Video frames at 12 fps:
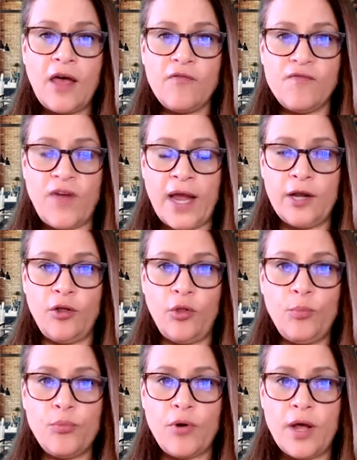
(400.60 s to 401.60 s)
that
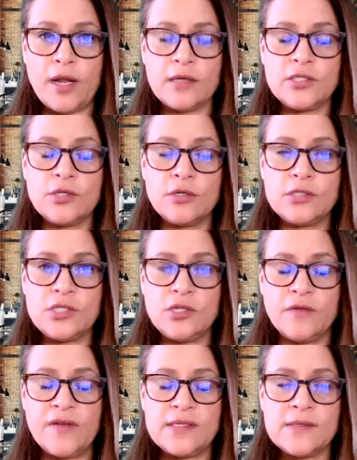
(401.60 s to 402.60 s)
final product or
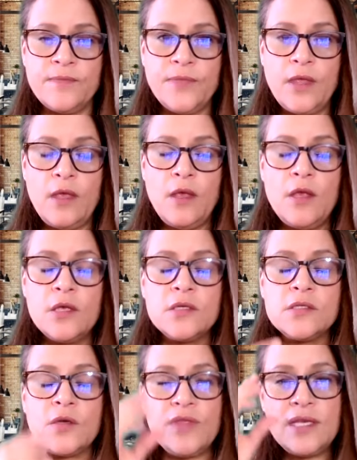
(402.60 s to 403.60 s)
service.
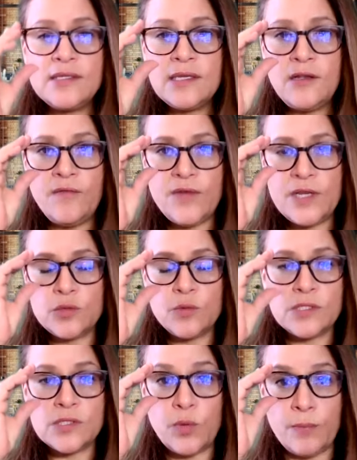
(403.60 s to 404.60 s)
So these
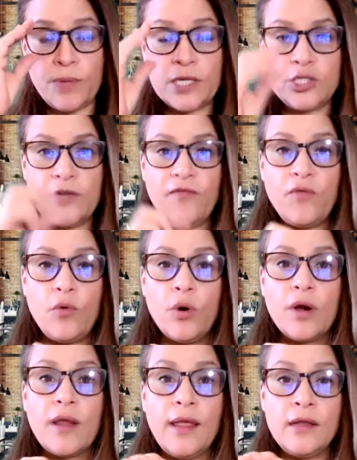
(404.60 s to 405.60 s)
individuals we budget
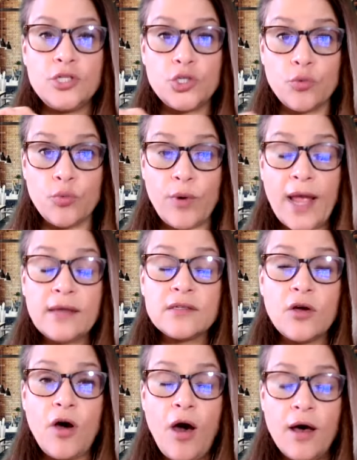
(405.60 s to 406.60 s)
for in direct
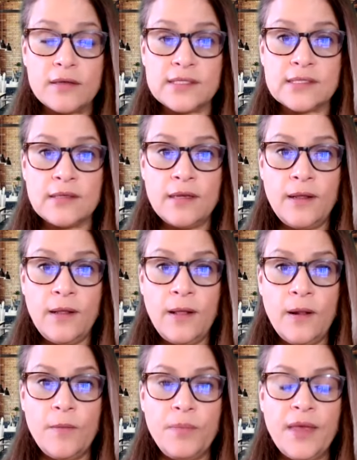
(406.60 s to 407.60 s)
costs
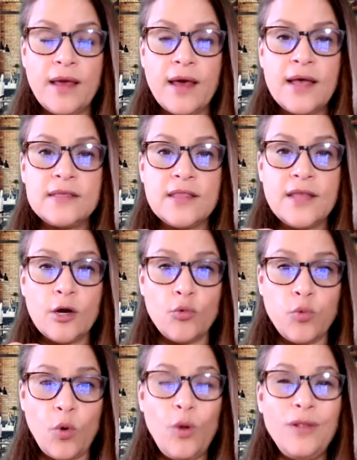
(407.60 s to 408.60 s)
because their
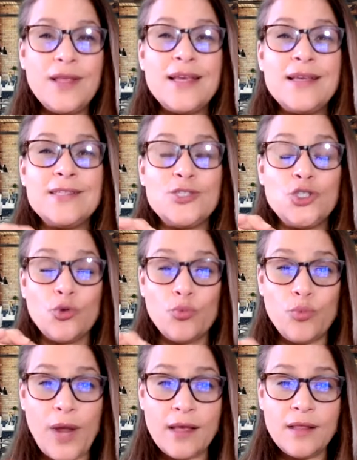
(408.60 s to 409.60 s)
role is
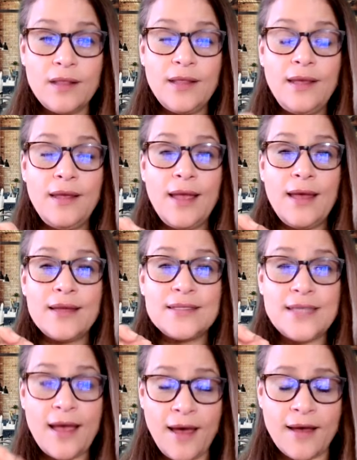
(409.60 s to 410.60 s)
directly
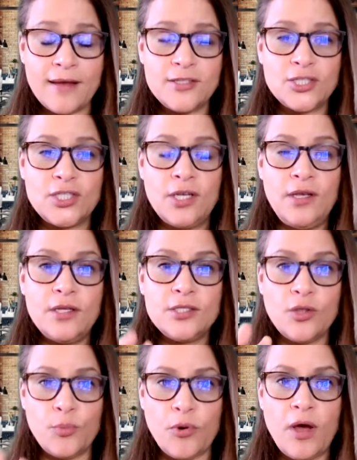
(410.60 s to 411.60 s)
attached
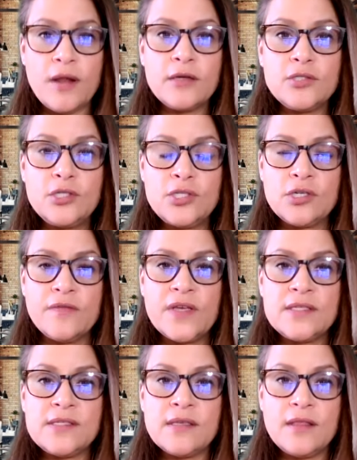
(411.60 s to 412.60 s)
to the product or
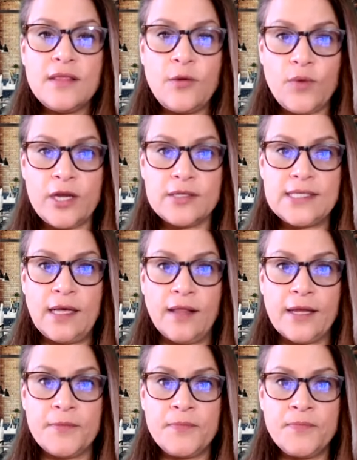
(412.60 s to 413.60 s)
service that we are
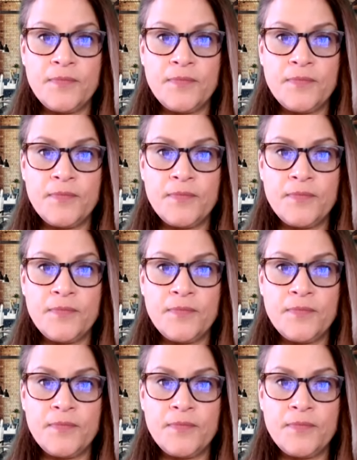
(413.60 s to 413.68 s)
selling.